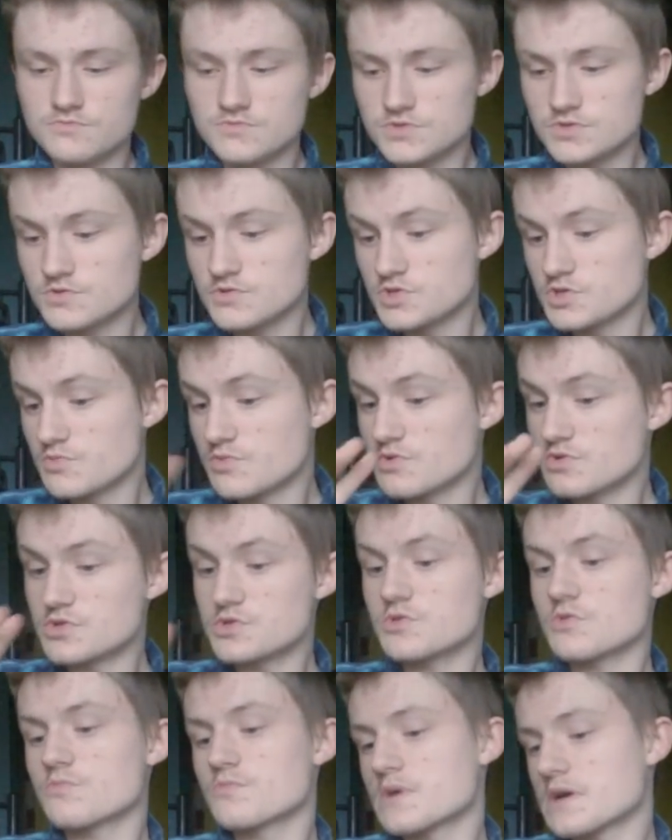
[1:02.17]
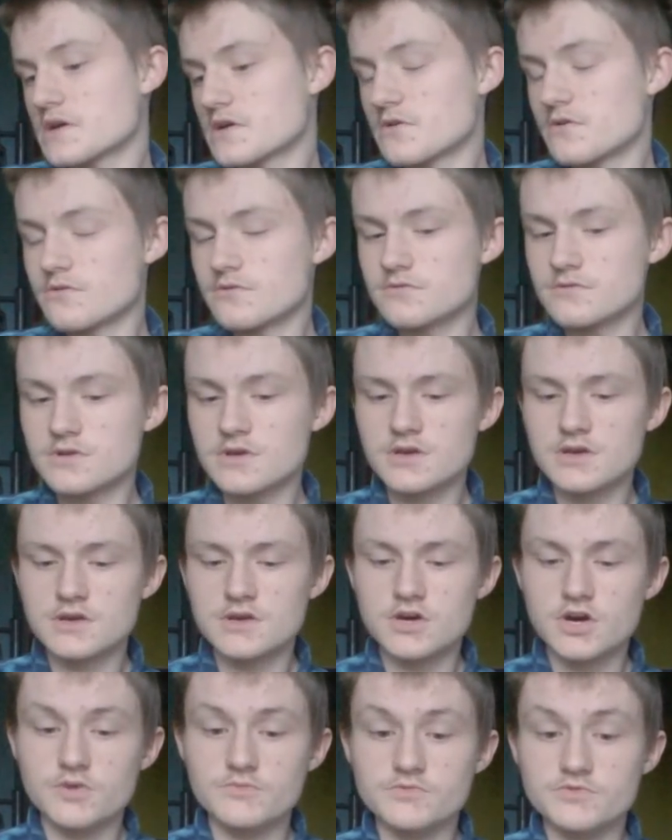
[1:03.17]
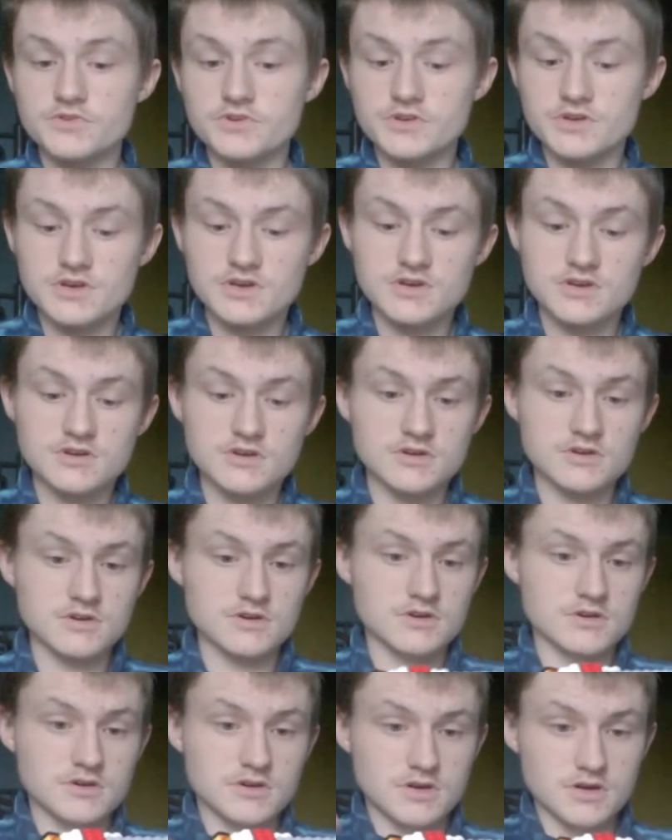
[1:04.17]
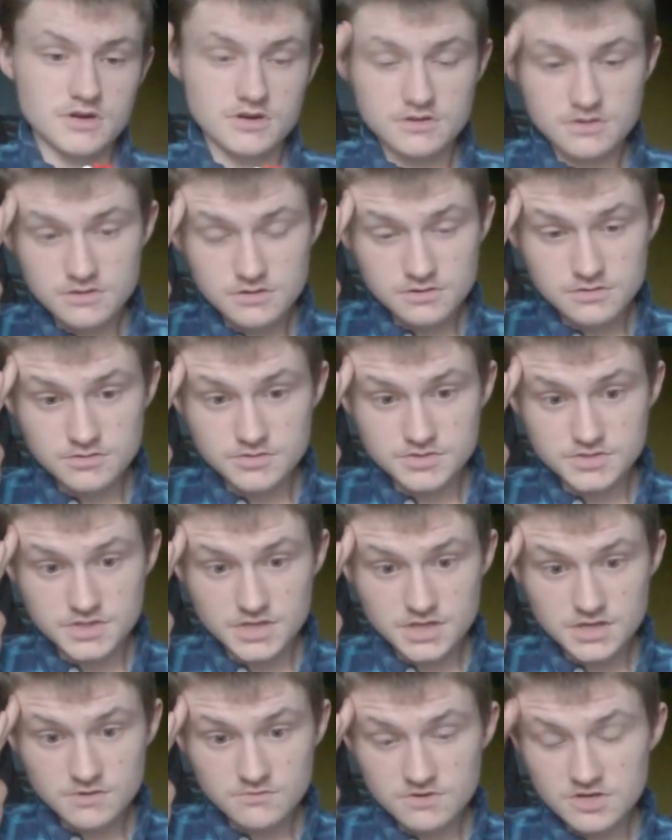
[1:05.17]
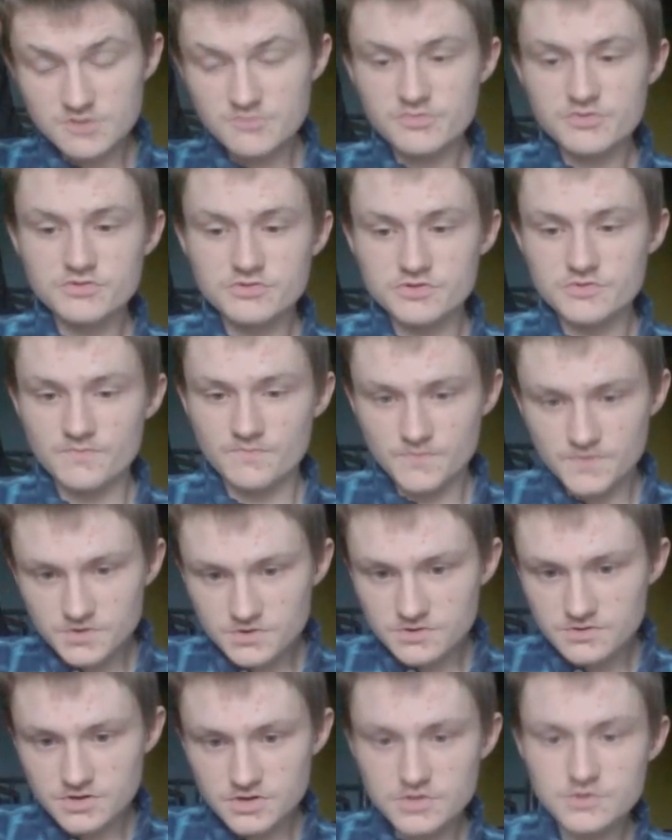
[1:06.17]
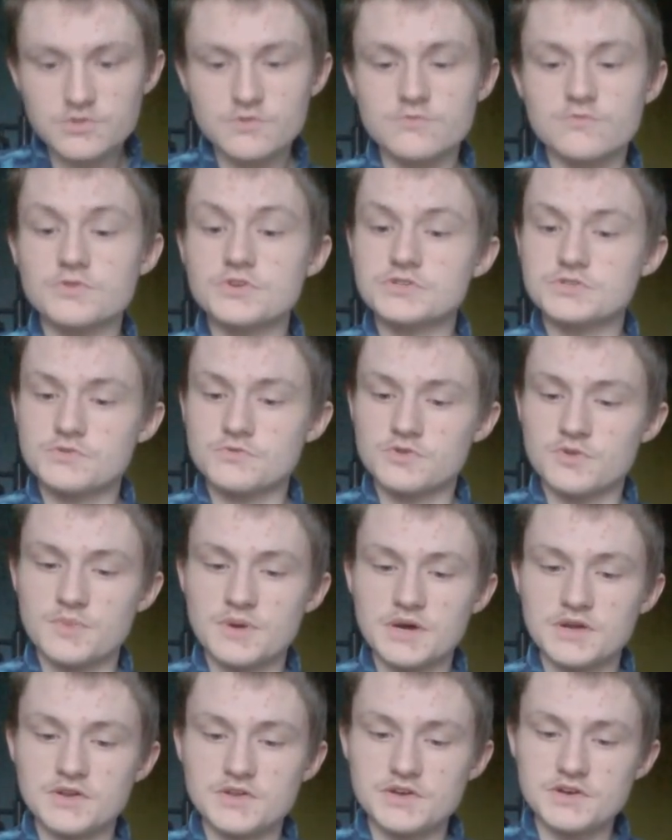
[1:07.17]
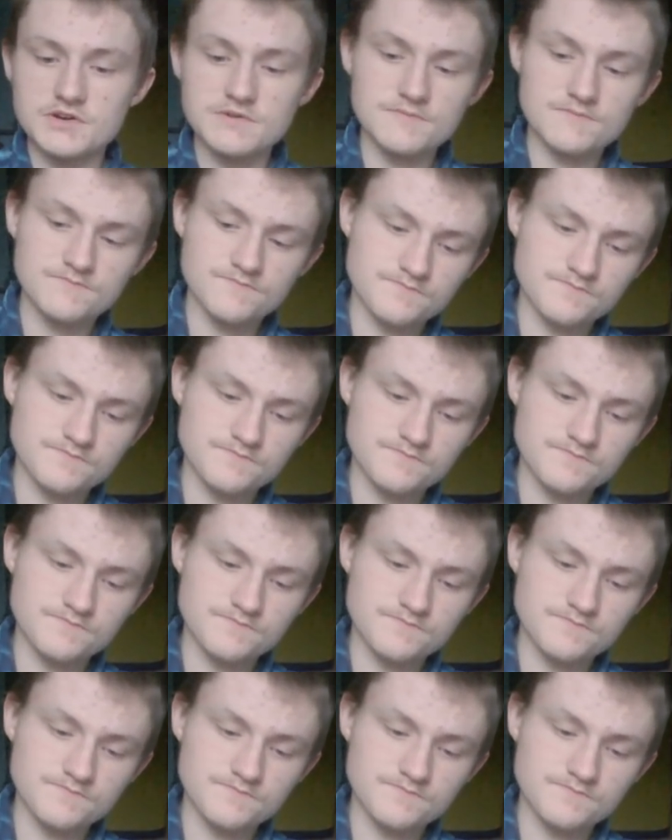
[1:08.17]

As soon as you put the stock back on, I'm like, oh, it's that weapon. Oh, I know what he's on about now.